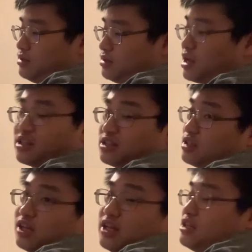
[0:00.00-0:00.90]
That
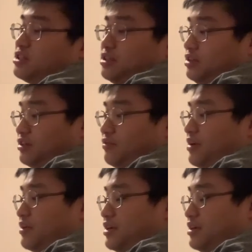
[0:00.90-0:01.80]
doesn't look
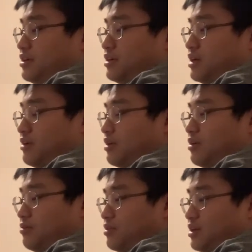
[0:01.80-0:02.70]
very good. I
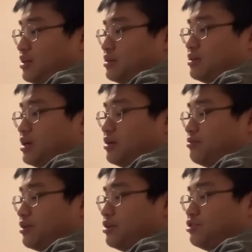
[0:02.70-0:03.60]
don't think
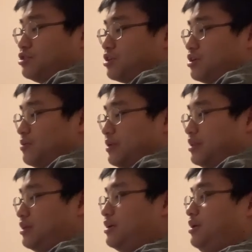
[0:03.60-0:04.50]
you should go in
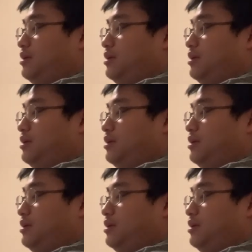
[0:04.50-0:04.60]
there.